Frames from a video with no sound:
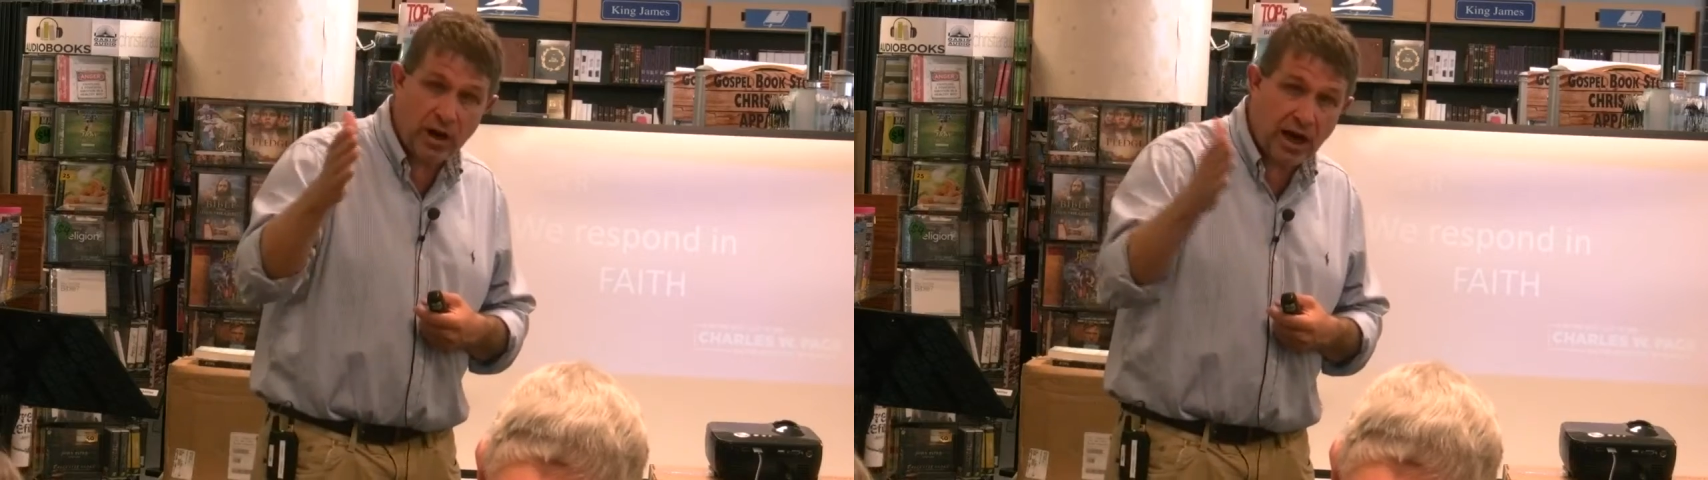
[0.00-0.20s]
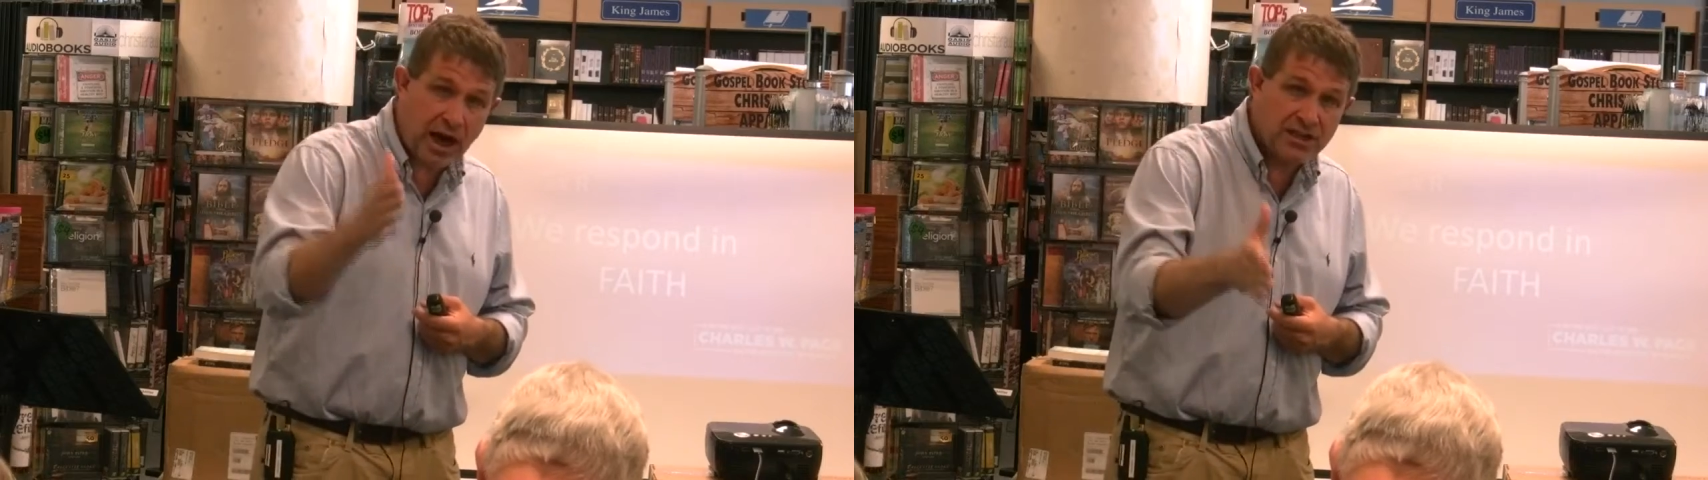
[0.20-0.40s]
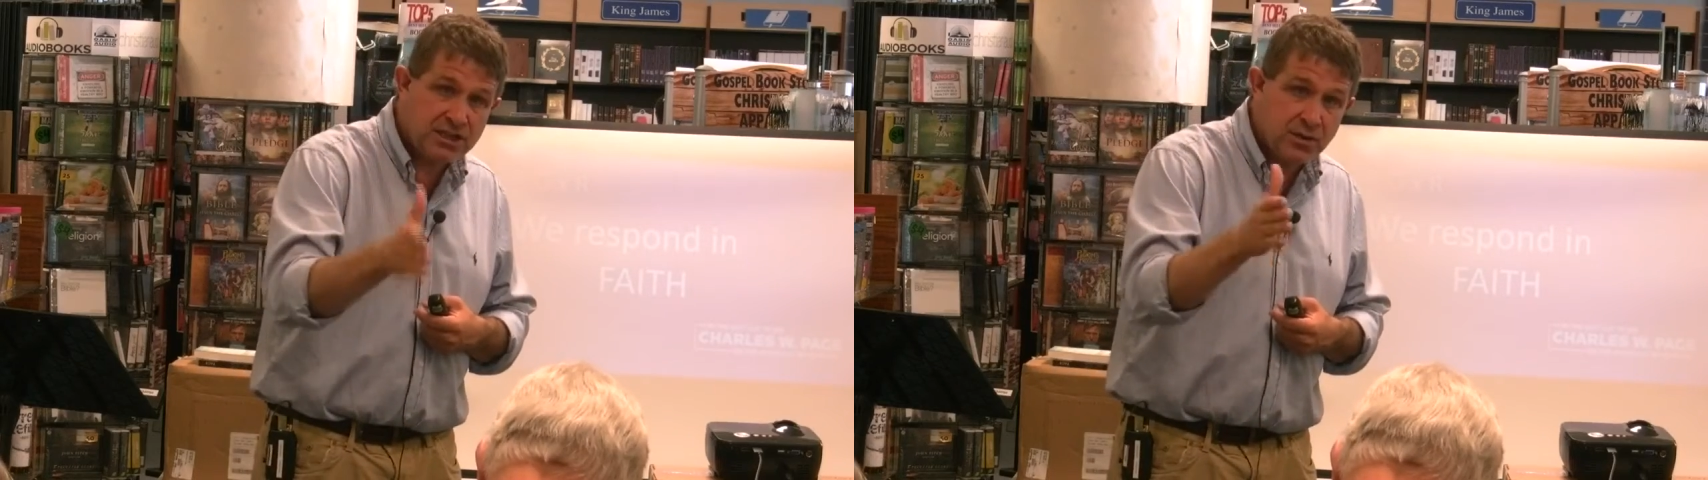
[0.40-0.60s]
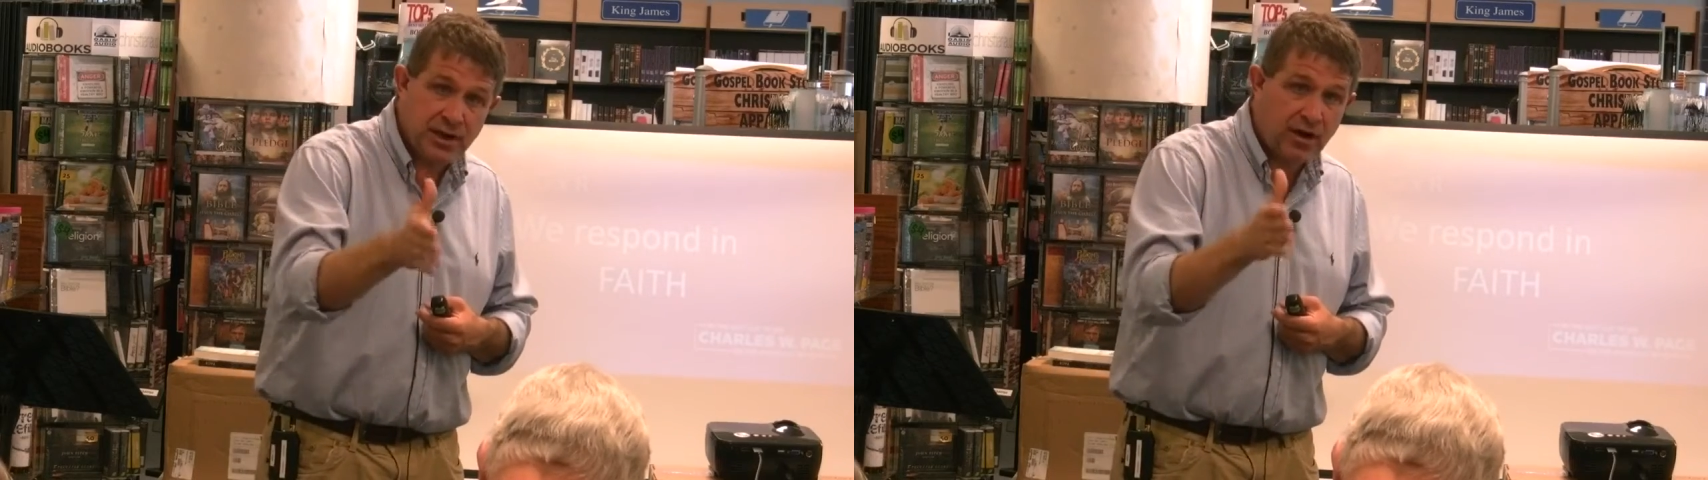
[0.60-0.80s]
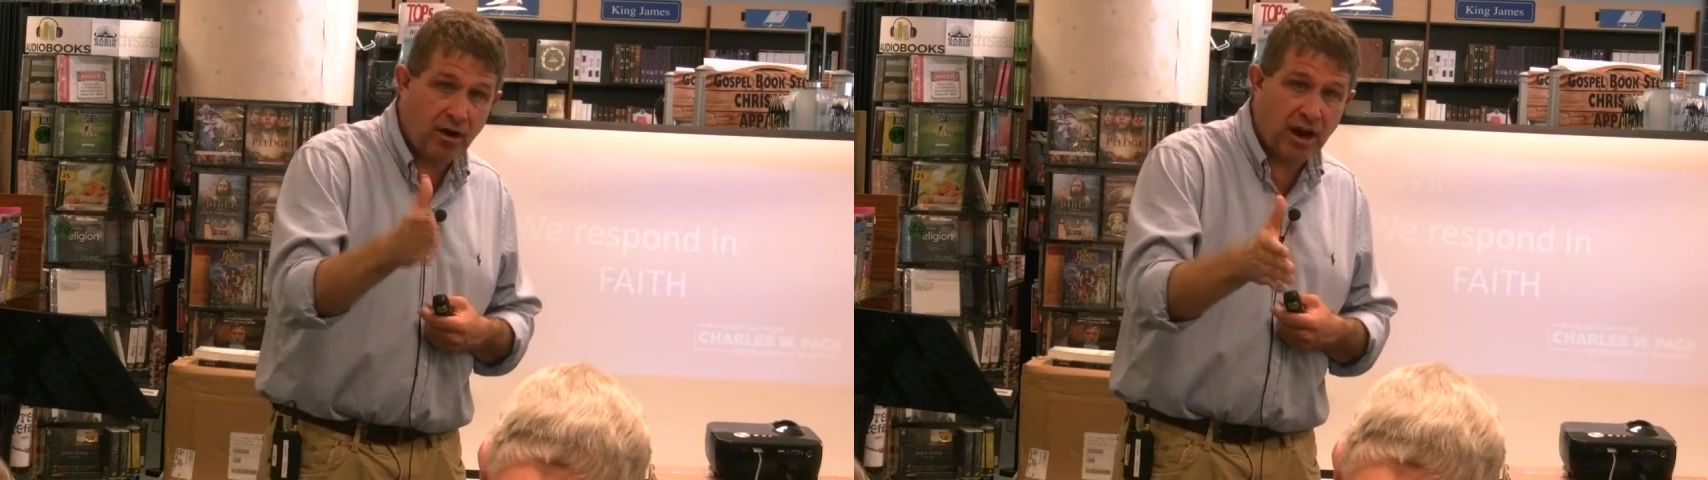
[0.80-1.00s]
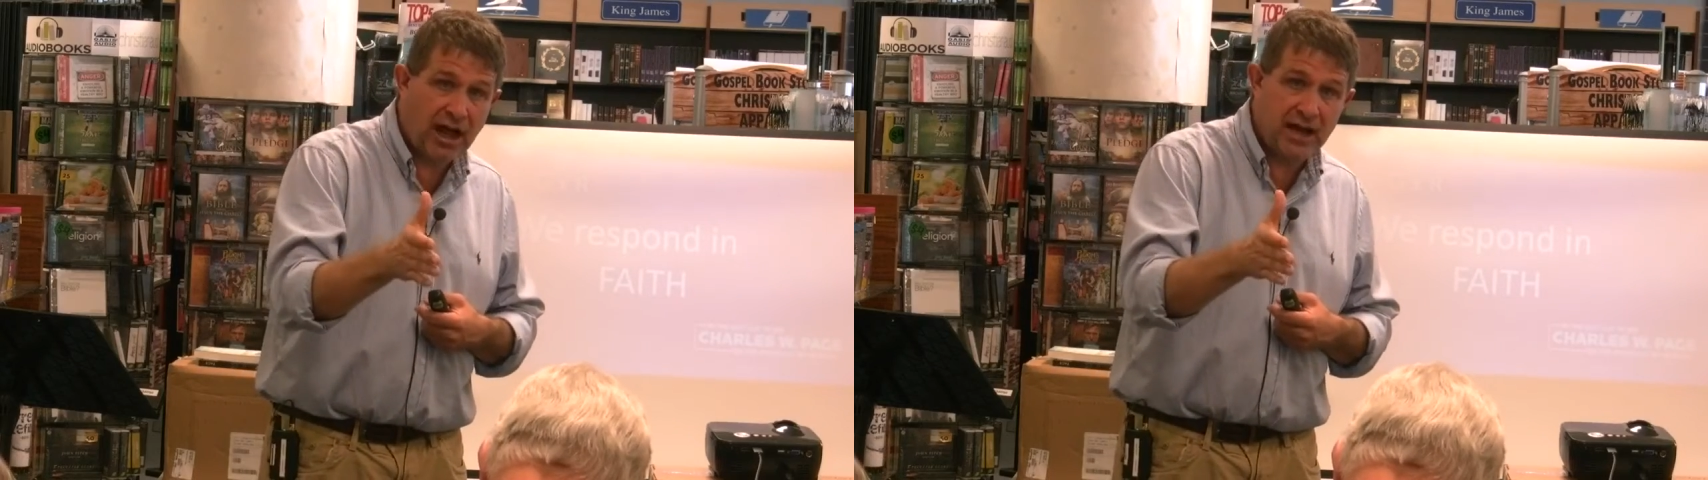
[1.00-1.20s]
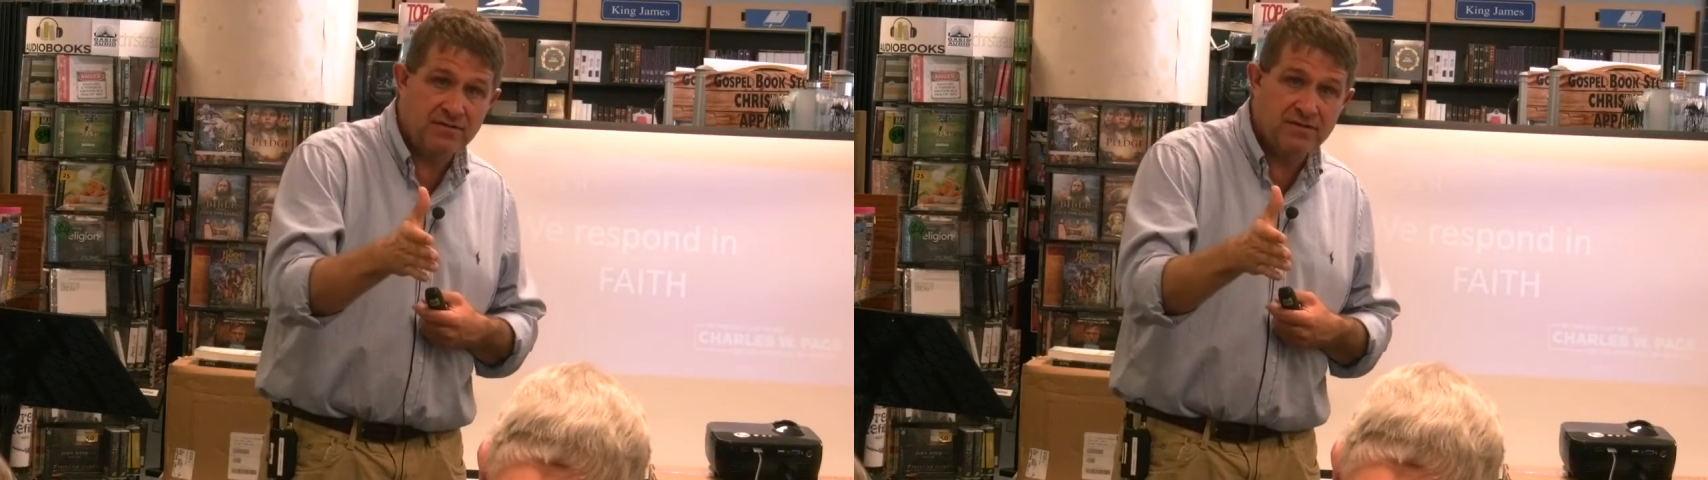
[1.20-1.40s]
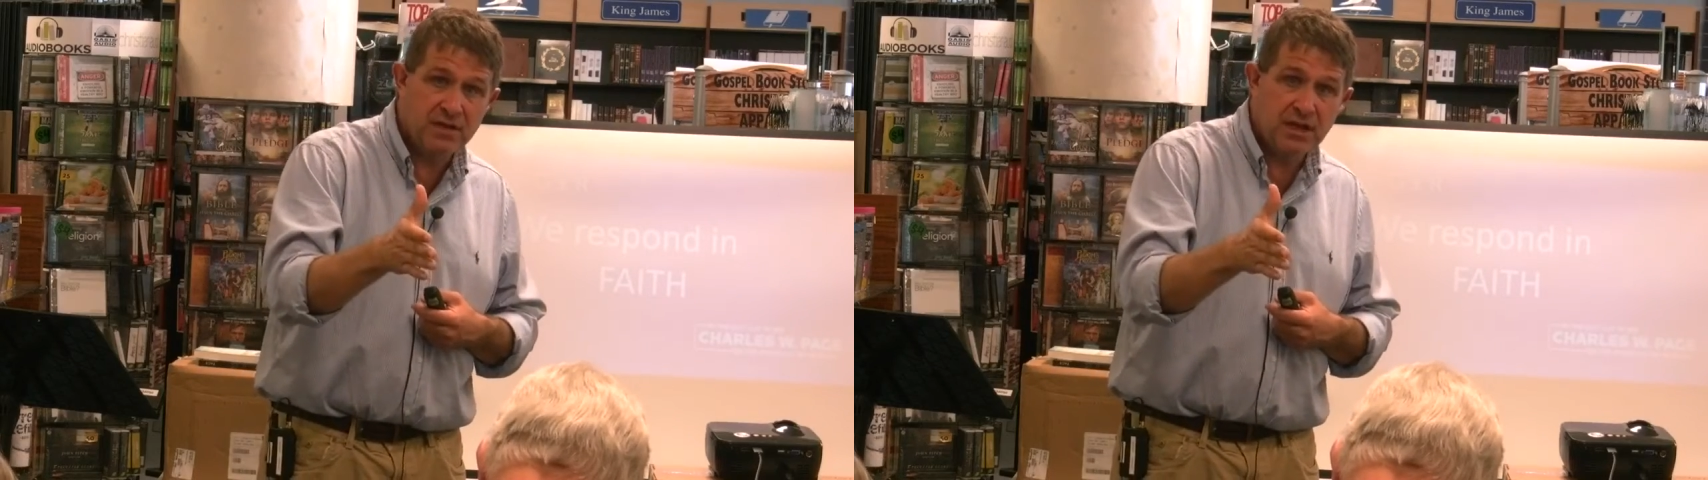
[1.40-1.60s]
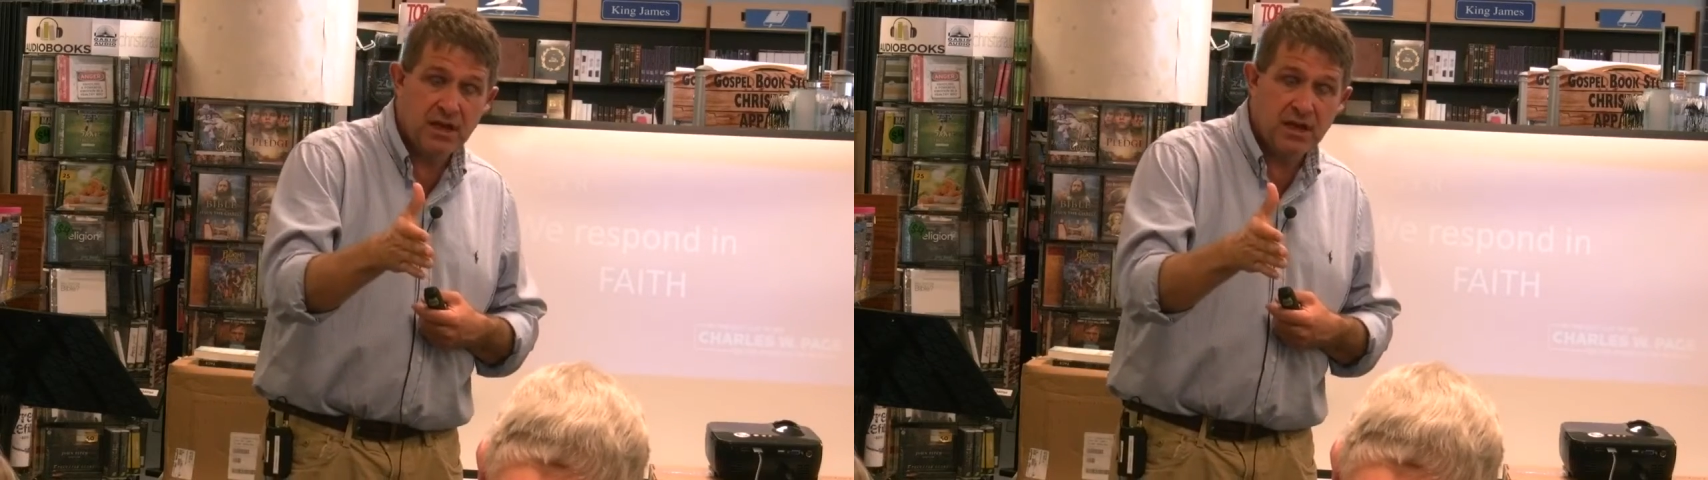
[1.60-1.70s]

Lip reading: God's doing in our lives.